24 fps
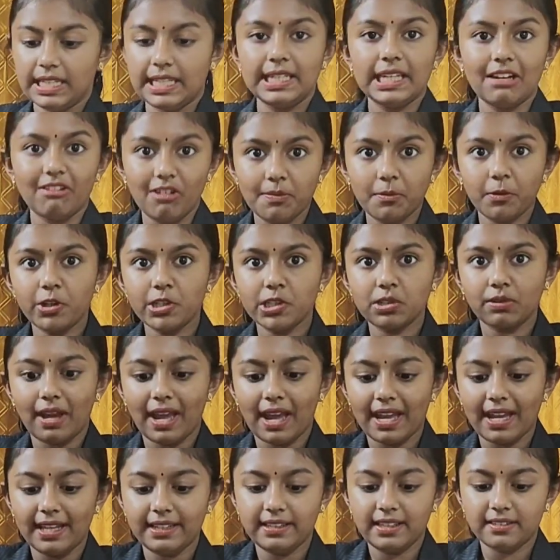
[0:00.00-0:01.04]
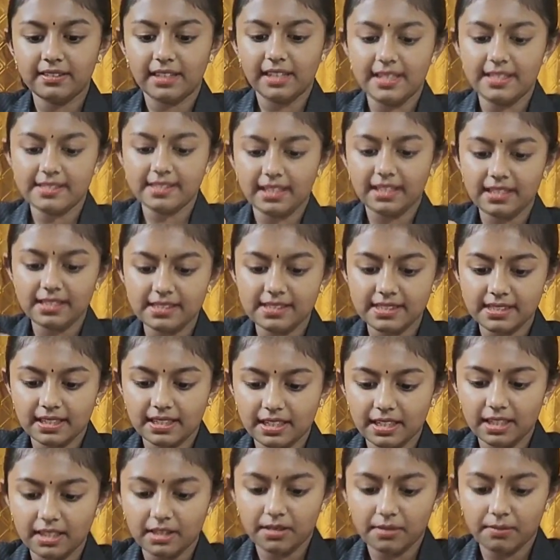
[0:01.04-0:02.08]
Now I'm going to add the raisins
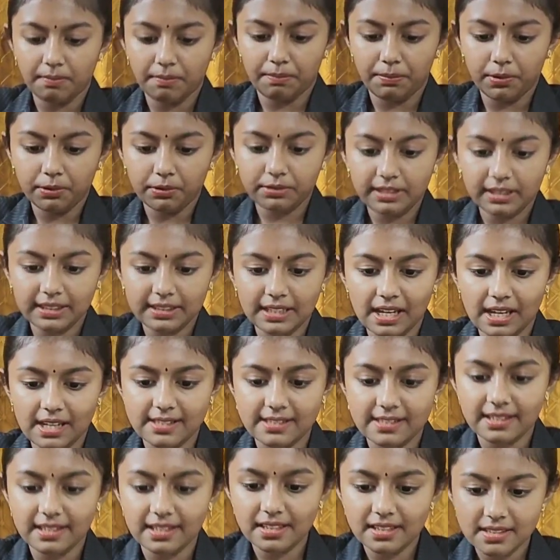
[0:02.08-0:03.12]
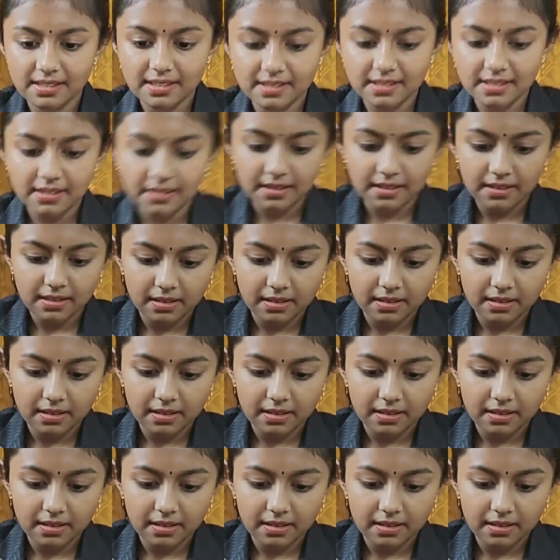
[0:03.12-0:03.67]
in both the glasses.